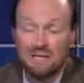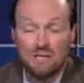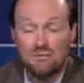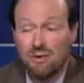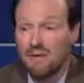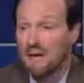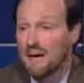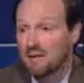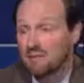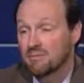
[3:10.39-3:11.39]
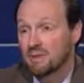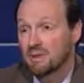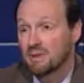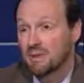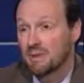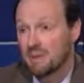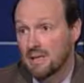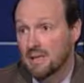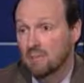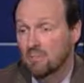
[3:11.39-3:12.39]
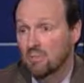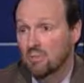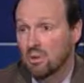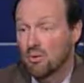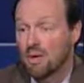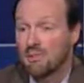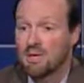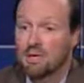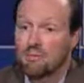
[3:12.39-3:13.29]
He's very active in that program.